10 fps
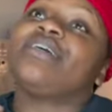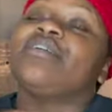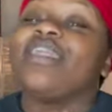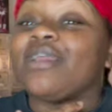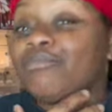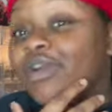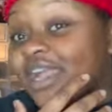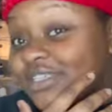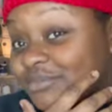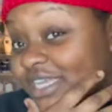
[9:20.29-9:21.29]
I like
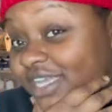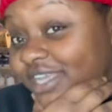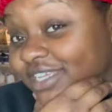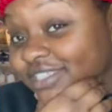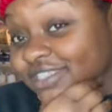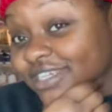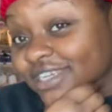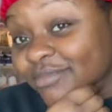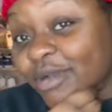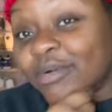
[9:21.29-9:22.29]
Bridesmaids.
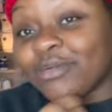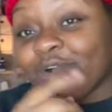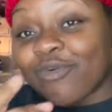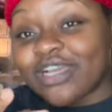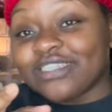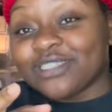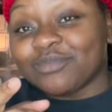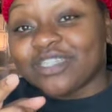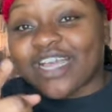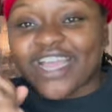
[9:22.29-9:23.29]
My mom gonna watch this and
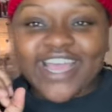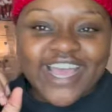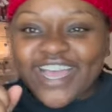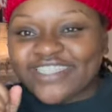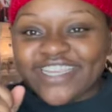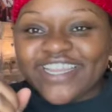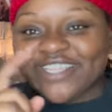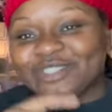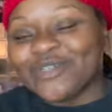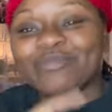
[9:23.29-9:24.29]
be like, I said
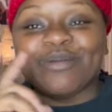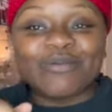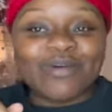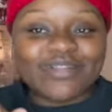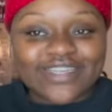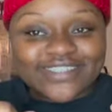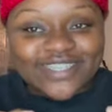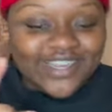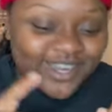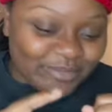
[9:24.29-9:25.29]
that too. Me and my mom like the
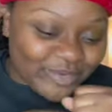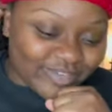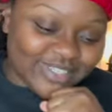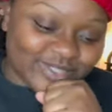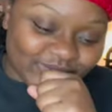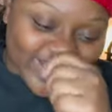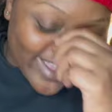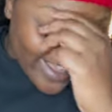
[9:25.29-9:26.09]
same kind of movies, that's why.